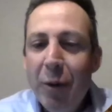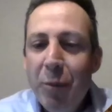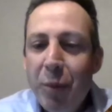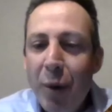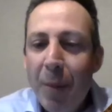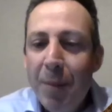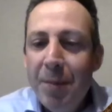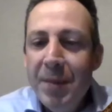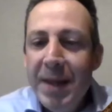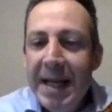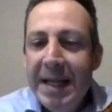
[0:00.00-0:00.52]

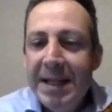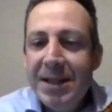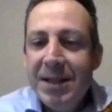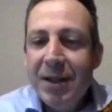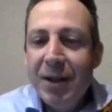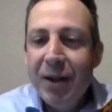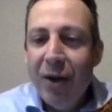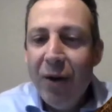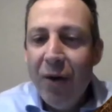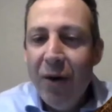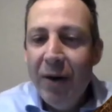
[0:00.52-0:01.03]
propnex
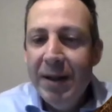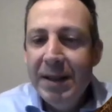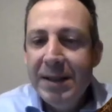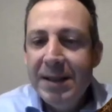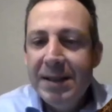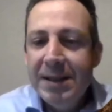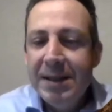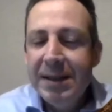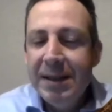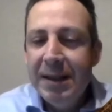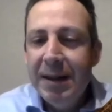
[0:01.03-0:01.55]

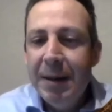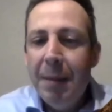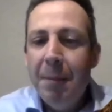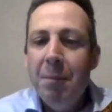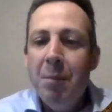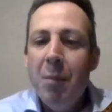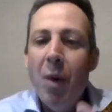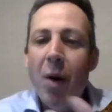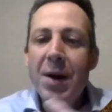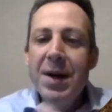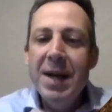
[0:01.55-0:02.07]
clients.
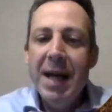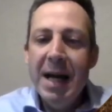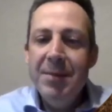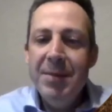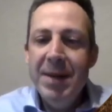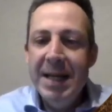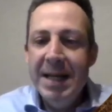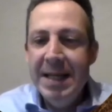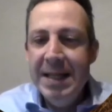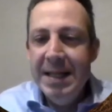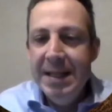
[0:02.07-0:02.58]
My name
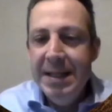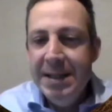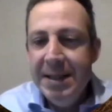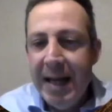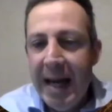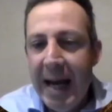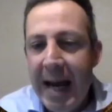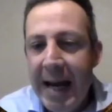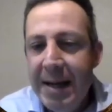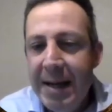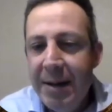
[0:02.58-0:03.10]
is
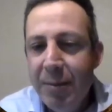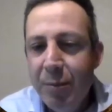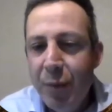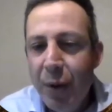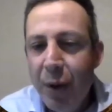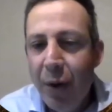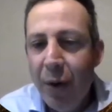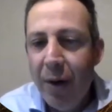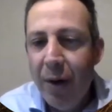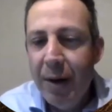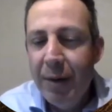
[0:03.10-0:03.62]
Adam
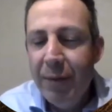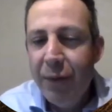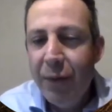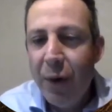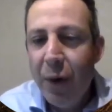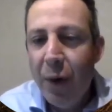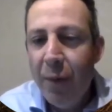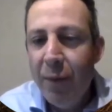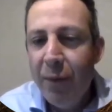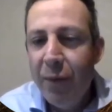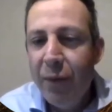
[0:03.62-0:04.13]
Bryan
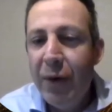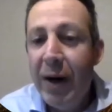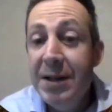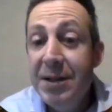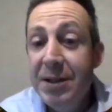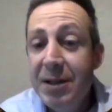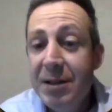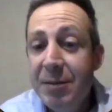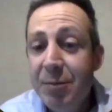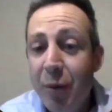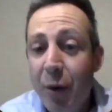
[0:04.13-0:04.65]
from
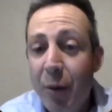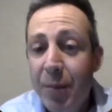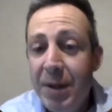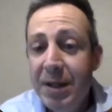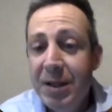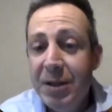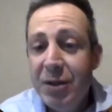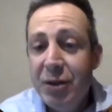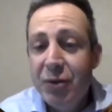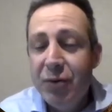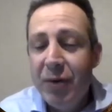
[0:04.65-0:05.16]
Fraser's Property
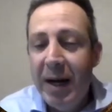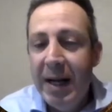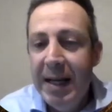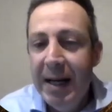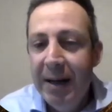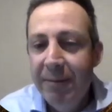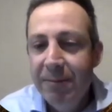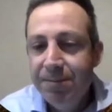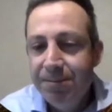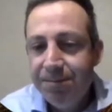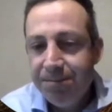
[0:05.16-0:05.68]

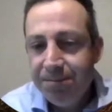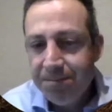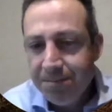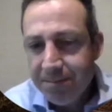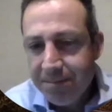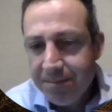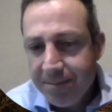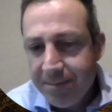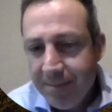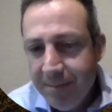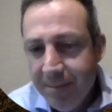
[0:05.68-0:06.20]
Australia.
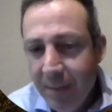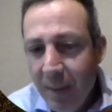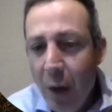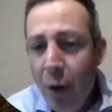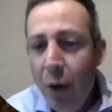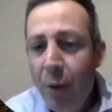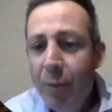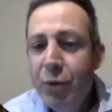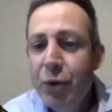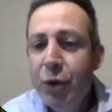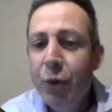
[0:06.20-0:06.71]

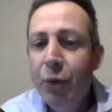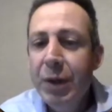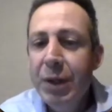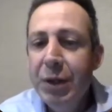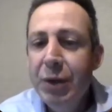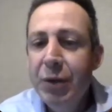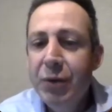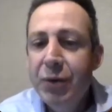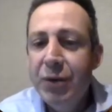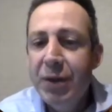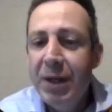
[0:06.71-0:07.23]
I'm joining
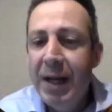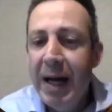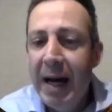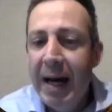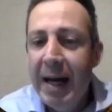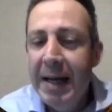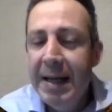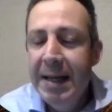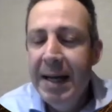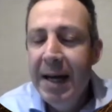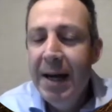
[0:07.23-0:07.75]
you
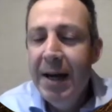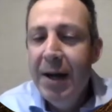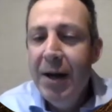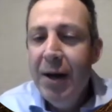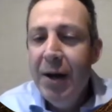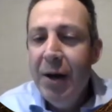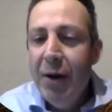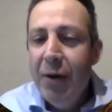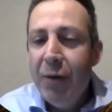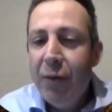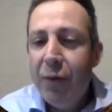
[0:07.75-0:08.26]
today
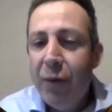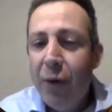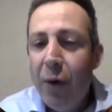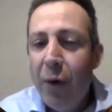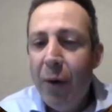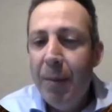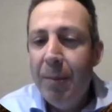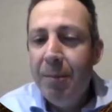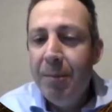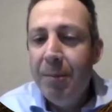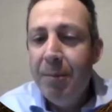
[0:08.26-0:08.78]

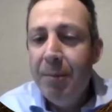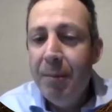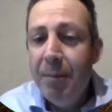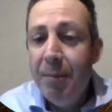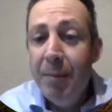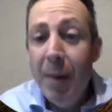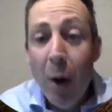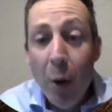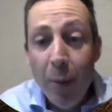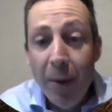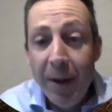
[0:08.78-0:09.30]
from
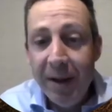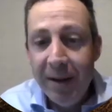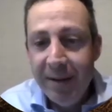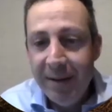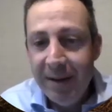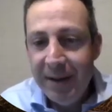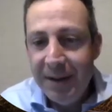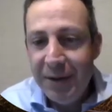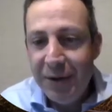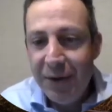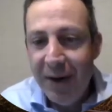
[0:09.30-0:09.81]
Melbourne,
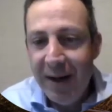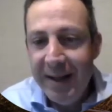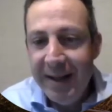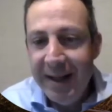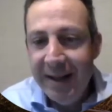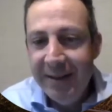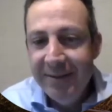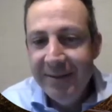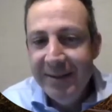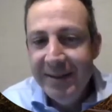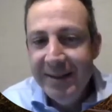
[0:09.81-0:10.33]
Australia.
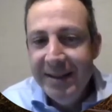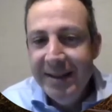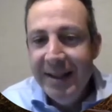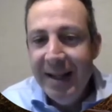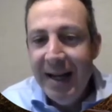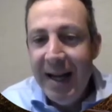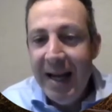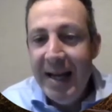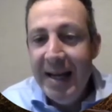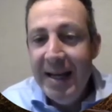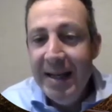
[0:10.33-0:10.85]

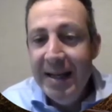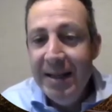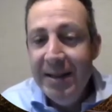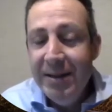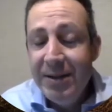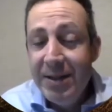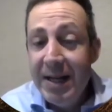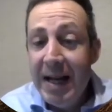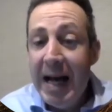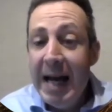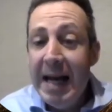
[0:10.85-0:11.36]
And
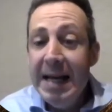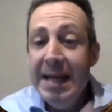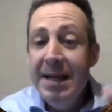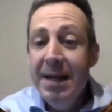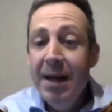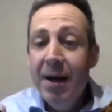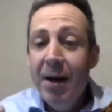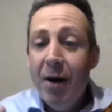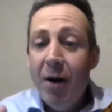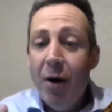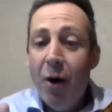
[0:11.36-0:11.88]
today
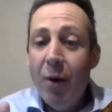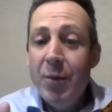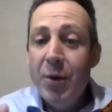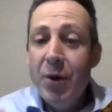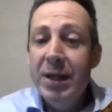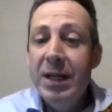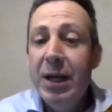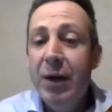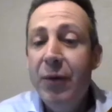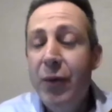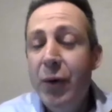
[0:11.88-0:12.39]
I'm going to
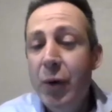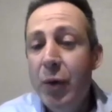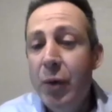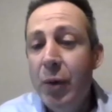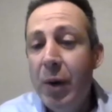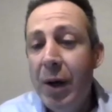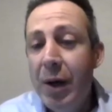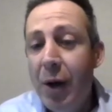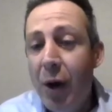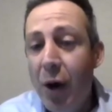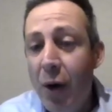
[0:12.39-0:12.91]
give you
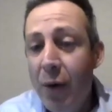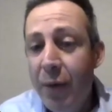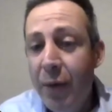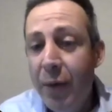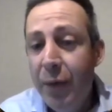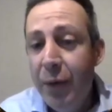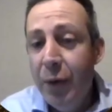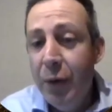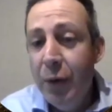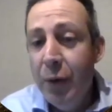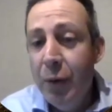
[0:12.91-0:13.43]
an
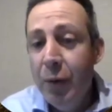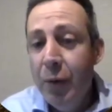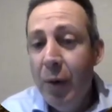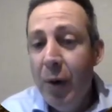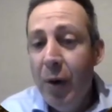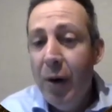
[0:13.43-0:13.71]
overview,